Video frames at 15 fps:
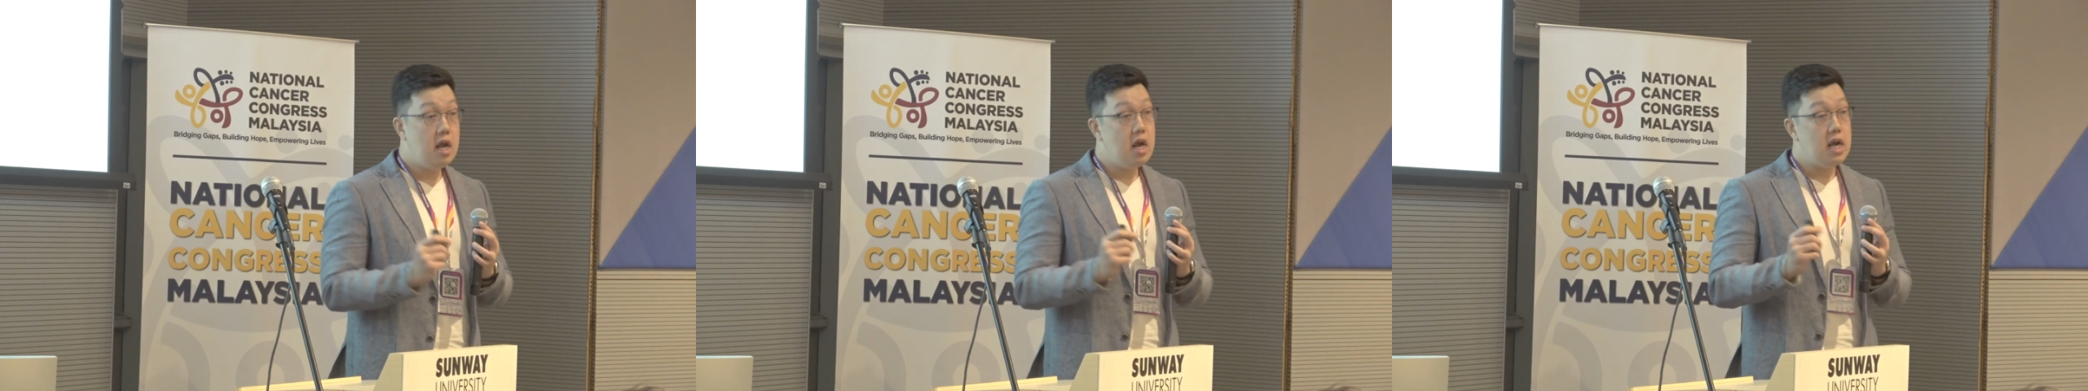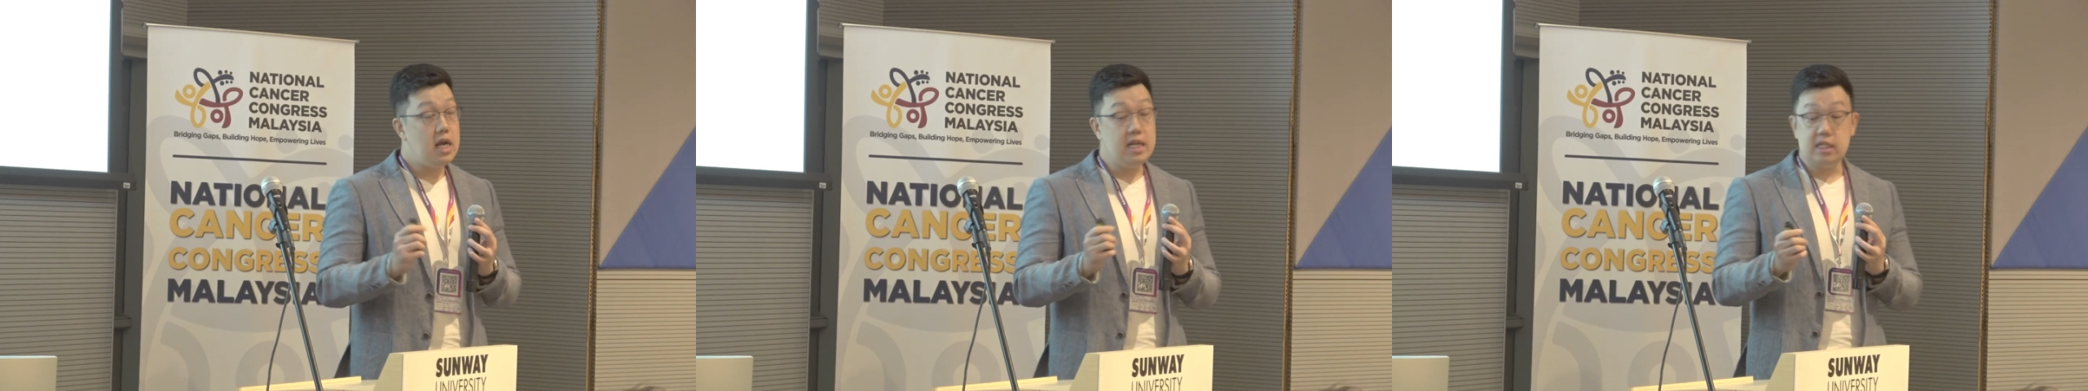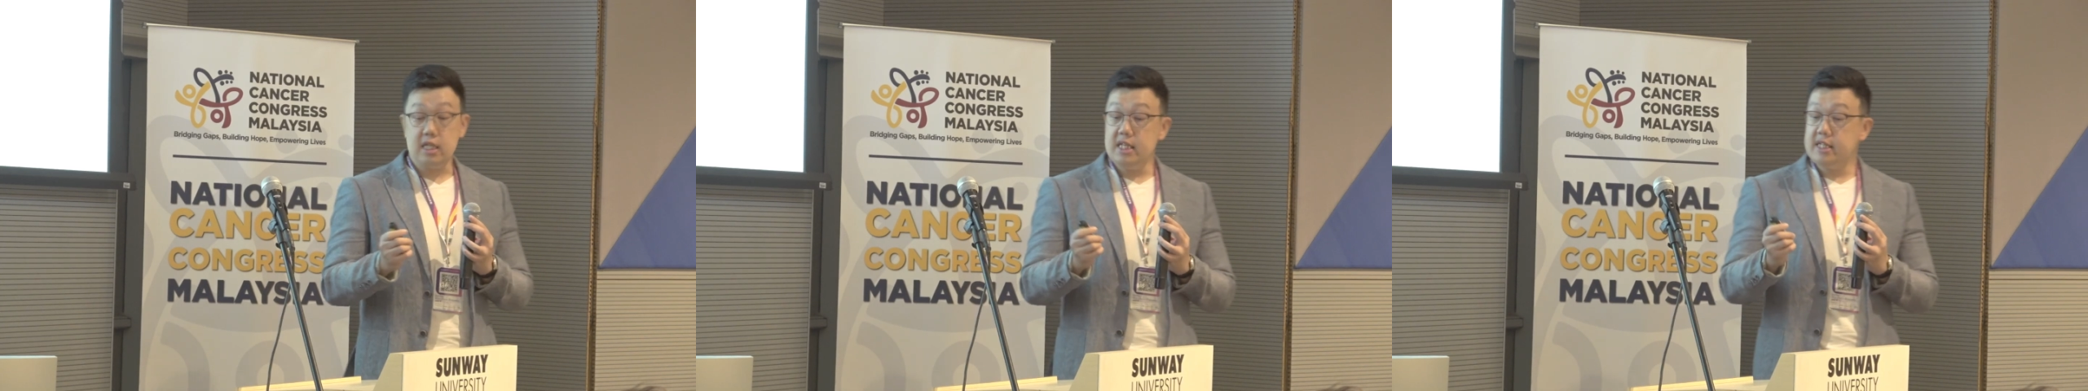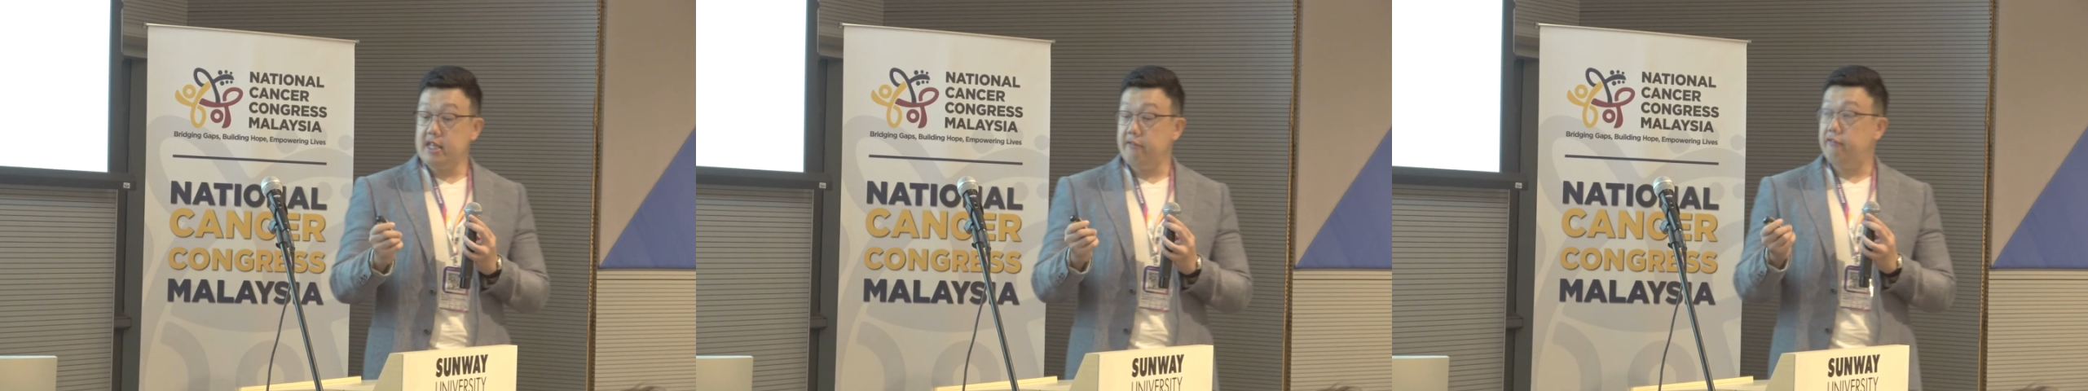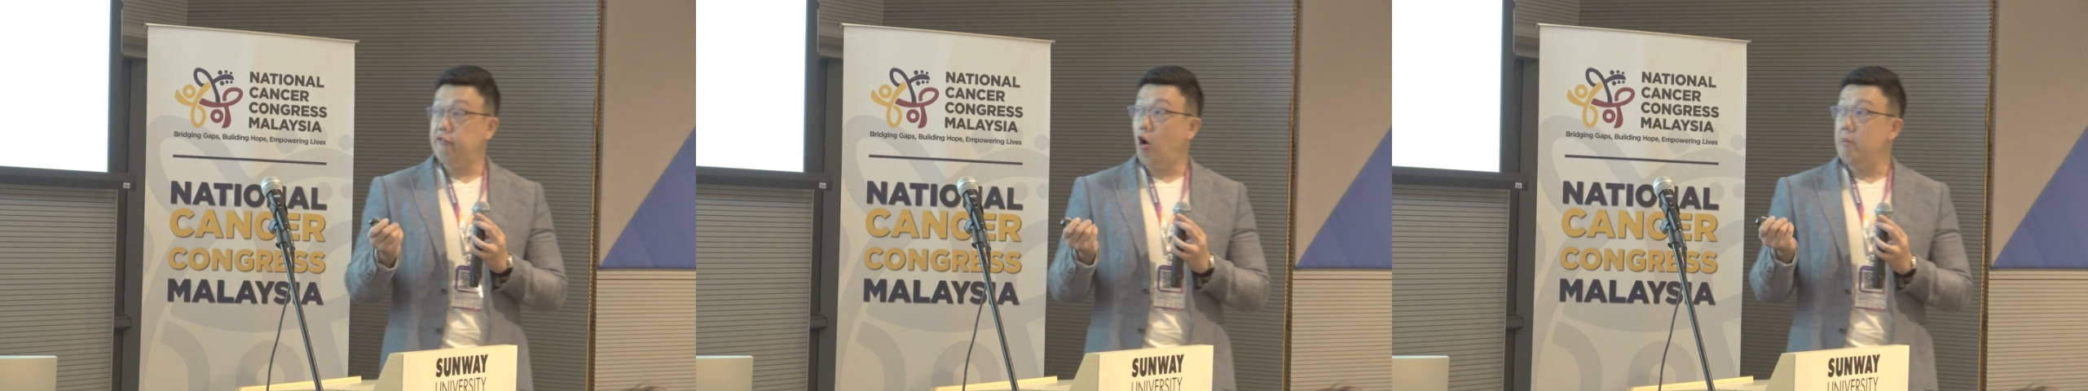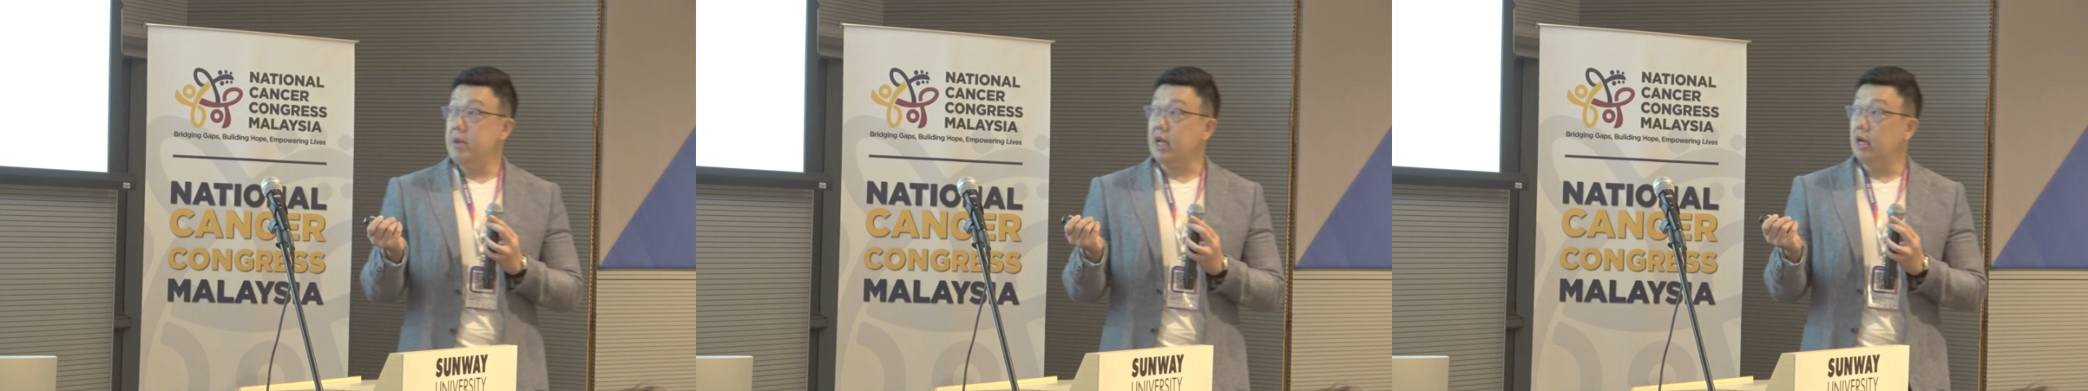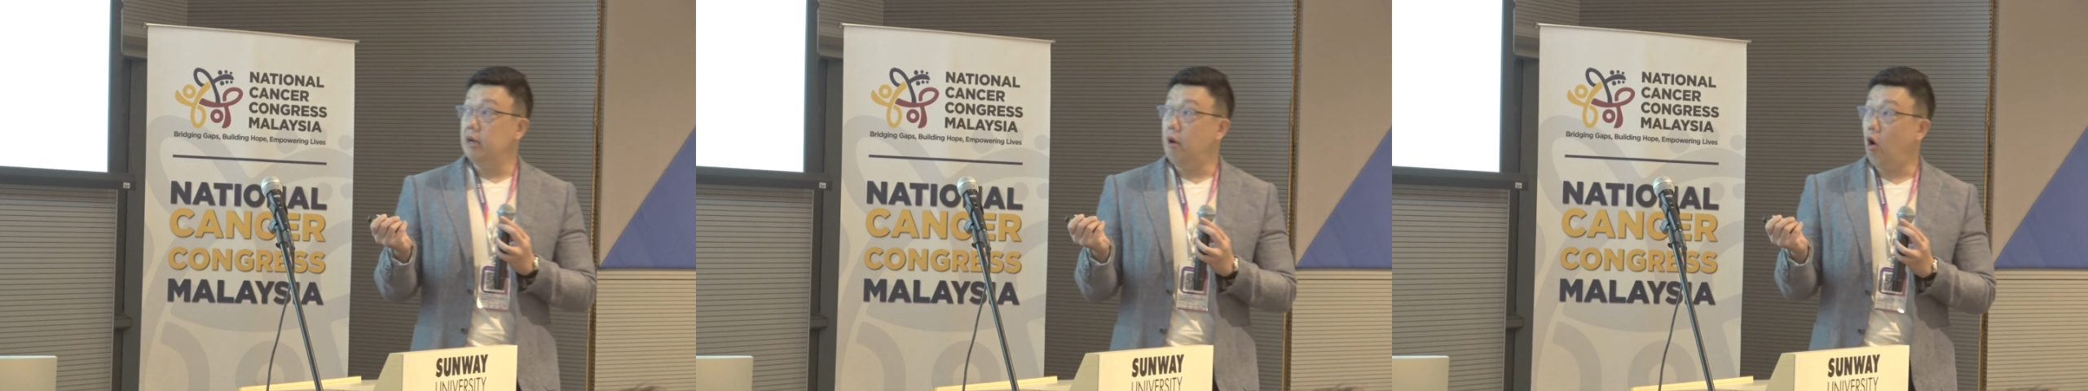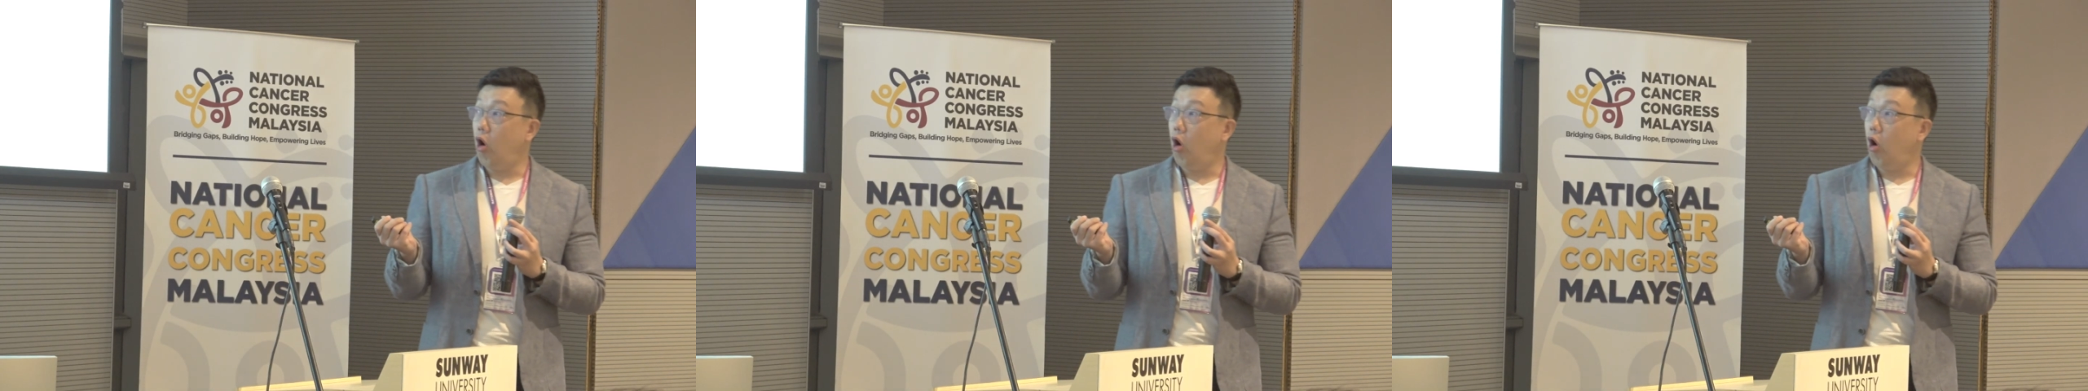It is instead forming a